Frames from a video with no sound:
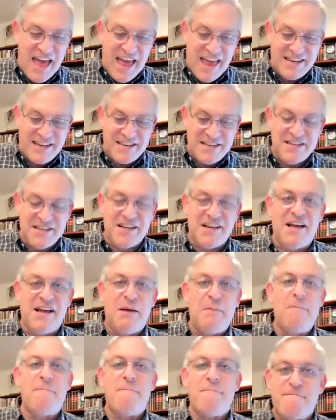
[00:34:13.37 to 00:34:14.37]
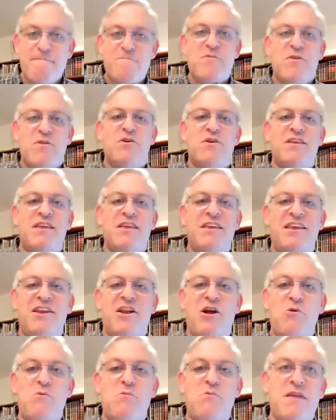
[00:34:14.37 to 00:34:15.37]
And um,
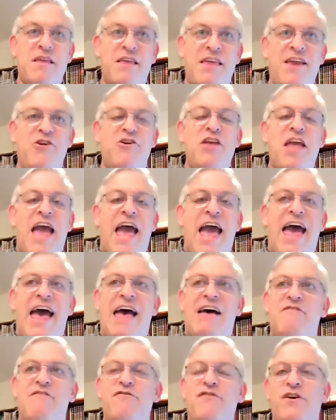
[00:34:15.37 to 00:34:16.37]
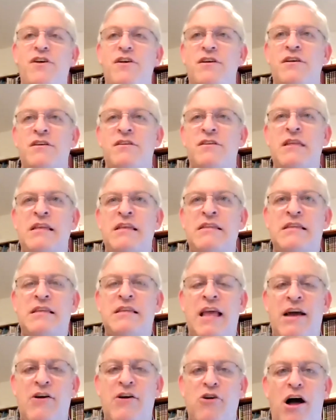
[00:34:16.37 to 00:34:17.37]
you know, here you have El uh, uh,
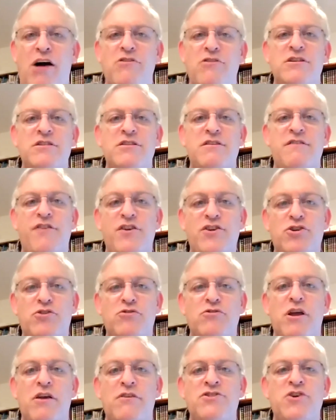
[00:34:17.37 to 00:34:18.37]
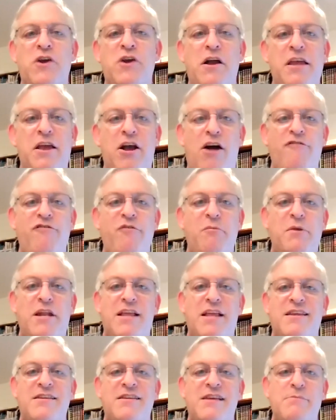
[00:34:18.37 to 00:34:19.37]
Al official Israeli
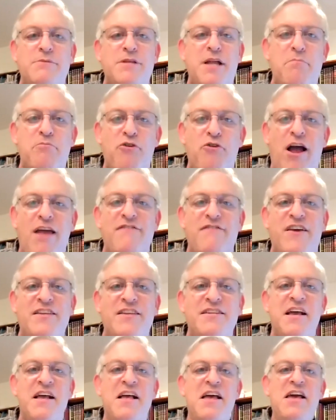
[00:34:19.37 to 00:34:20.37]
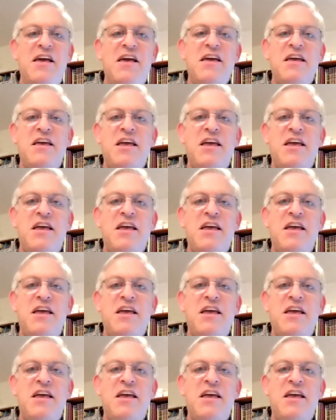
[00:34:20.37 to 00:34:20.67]
government at the time, it's not private,